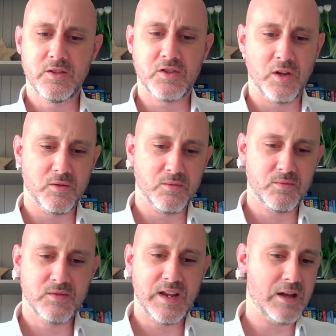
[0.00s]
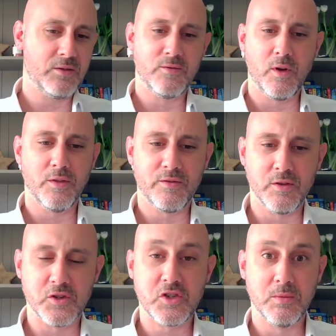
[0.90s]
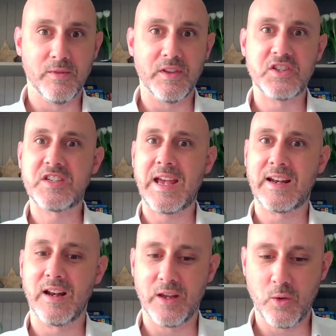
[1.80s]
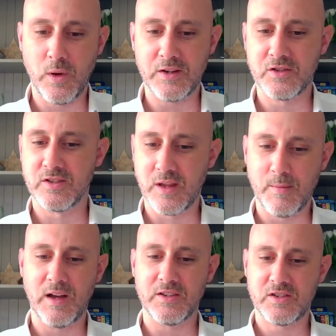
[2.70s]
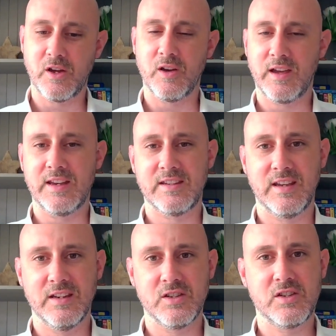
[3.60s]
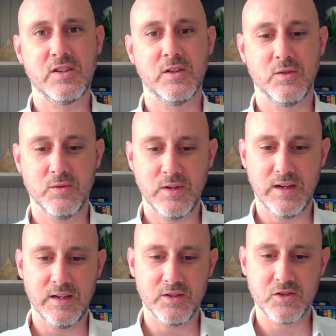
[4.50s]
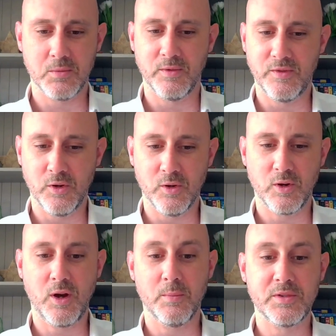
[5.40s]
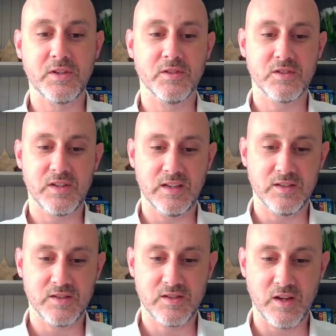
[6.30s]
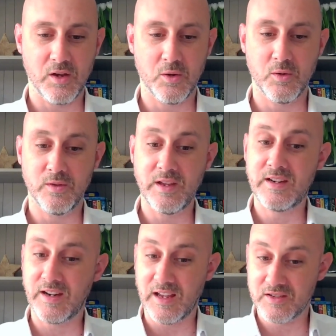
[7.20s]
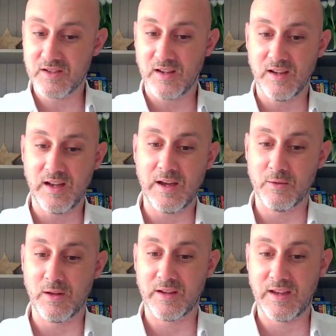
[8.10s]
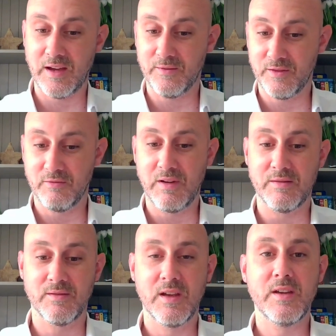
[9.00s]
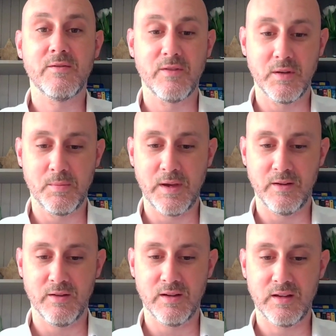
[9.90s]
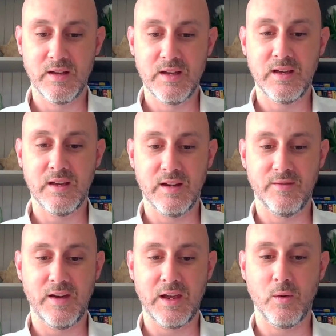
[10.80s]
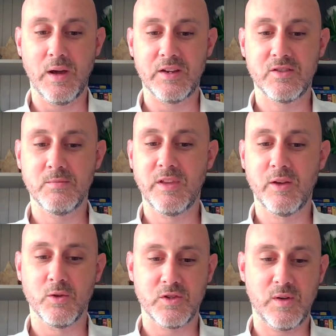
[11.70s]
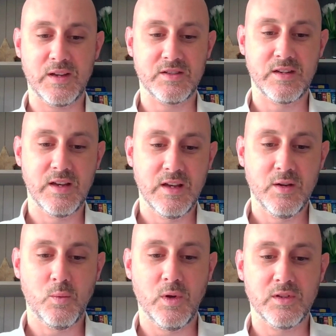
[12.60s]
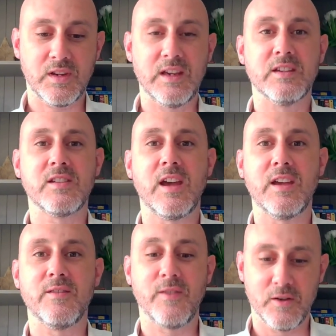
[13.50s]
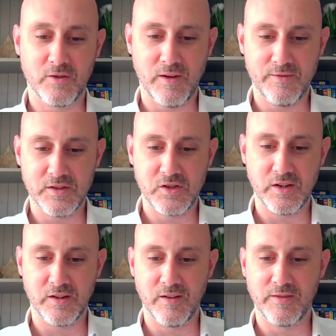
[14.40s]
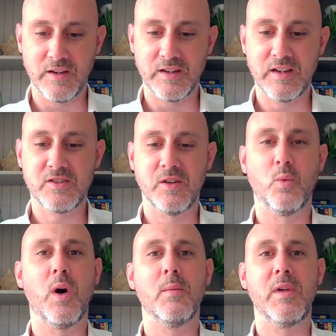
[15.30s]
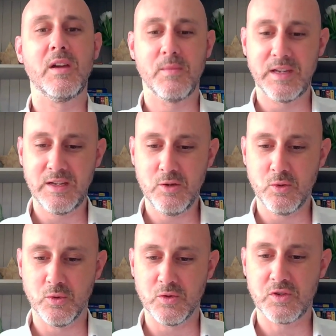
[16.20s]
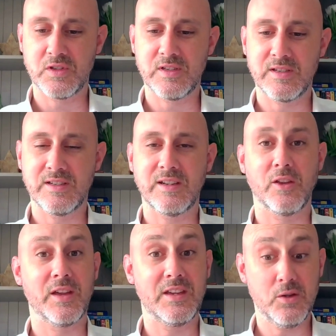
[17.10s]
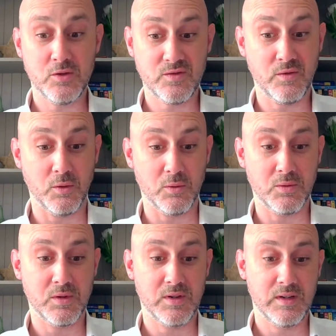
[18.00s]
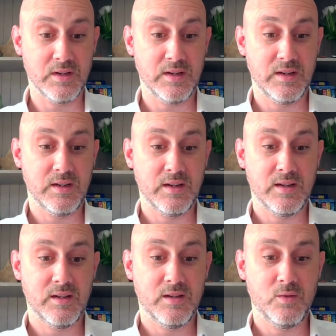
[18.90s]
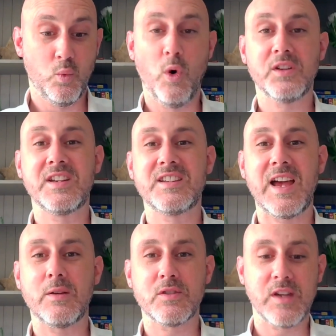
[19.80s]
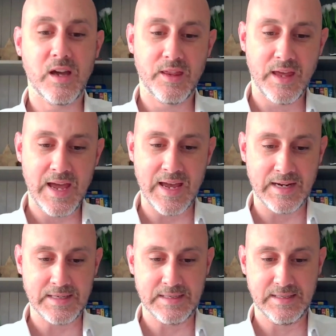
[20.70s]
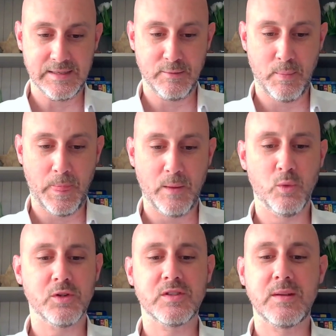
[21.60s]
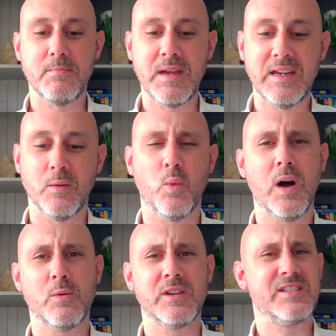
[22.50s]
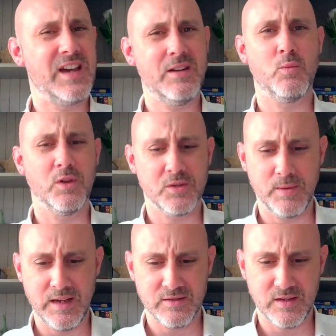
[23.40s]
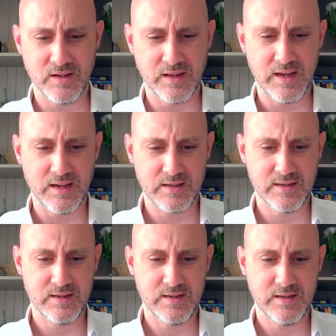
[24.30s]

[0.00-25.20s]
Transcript: So now you've gone through some of the settling questions, they might start getting into some of your competencies. So they did ask how would I account for the rent-free period in evaluation, but they also asked, what is a photographic schedule of condition and why may it be used? Are they useful? What is outside the Act? What does it mean and why would a tenant want to be outside the Act?